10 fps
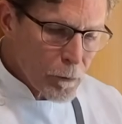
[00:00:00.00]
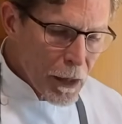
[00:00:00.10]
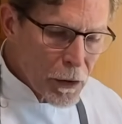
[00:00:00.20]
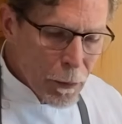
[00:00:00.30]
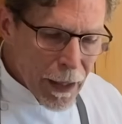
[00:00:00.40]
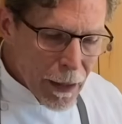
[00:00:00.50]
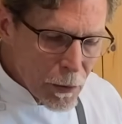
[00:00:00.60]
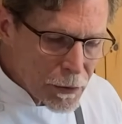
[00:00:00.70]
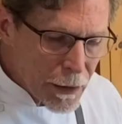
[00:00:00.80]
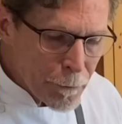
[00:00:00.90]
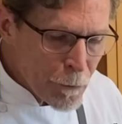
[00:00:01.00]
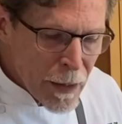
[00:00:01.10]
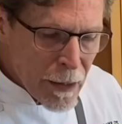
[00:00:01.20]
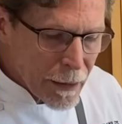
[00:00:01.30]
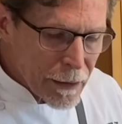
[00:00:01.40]
to be able to
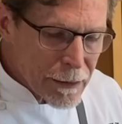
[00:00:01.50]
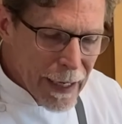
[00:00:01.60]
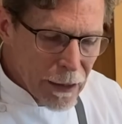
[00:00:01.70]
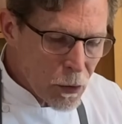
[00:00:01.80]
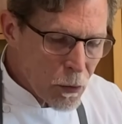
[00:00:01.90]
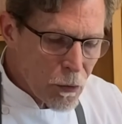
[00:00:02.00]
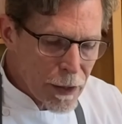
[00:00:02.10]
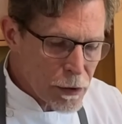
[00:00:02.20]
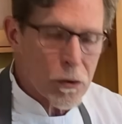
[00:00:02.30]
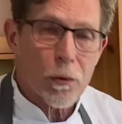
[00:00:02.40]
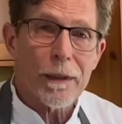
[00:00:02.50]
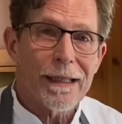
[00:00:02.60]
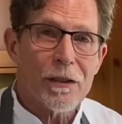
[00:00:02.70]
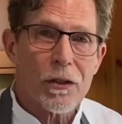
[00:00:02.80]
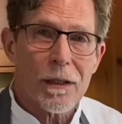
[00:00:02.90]
continue this
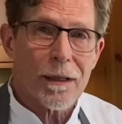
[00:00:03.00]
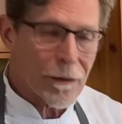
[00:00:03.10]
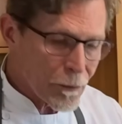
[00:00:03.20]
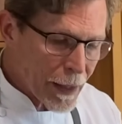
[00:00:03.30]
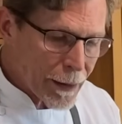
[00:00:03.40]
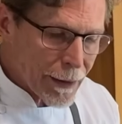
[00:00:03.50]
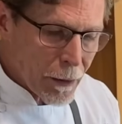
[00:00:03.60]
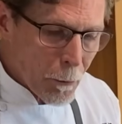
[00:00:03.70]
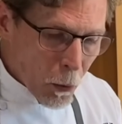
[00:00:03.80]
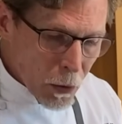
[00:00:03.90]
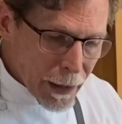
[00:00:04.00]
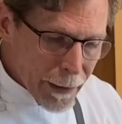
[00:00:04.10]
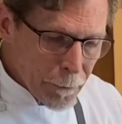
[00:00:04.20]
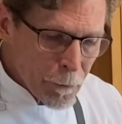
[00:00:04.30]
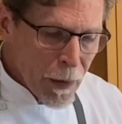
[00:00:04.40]
tradition of making
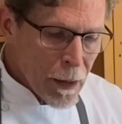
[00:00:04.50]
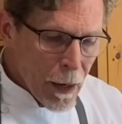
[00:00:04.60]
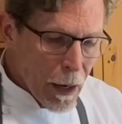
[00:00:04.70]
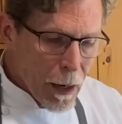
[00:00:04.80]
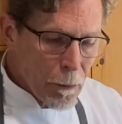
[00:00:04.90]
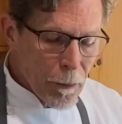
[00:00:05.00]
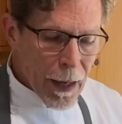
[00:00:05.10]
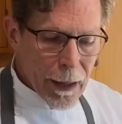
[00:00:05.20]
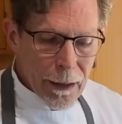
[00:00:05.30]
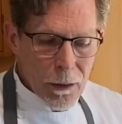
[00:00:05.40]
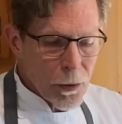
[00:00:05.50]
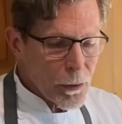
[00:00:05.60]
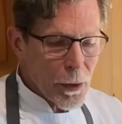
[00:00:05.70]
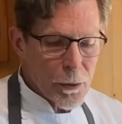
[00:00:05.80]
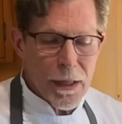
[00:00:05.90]
mole, um, and who
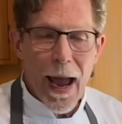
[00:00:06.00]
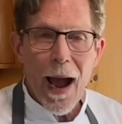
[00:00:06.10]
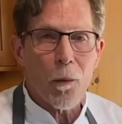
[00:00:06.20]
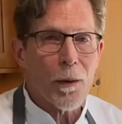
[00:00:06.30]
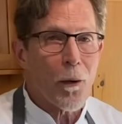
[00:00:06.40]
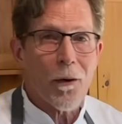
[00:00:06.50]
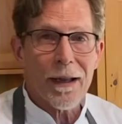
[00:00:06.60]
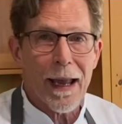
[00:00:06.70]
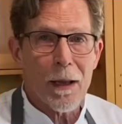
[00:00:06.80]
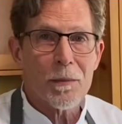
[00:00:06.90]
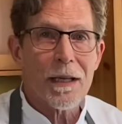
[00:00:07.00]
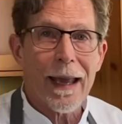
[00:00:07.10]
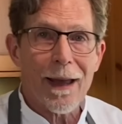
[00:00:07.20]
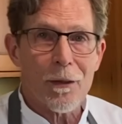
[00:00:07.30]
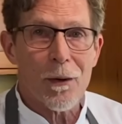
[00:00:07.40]
knows how it all came
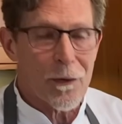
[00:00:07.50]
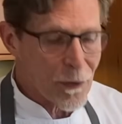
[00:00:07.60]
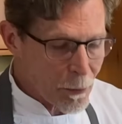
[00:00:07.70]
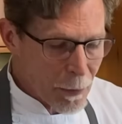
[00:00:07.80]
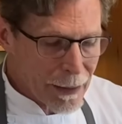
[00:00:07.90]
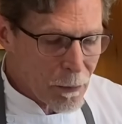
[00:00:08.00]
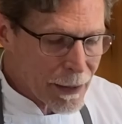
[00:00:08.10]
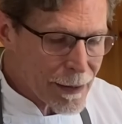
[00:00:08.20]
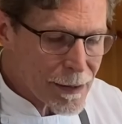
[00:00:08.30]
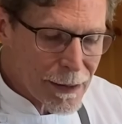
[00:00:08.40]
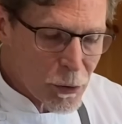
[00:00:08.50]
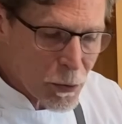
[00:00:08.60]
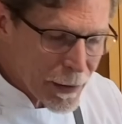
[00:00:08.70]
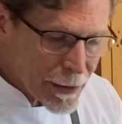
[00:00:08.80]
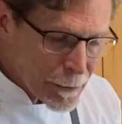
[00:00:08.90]
together over many, many
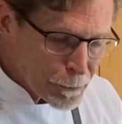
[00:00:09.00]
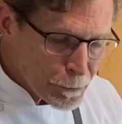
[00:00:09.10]
centuries,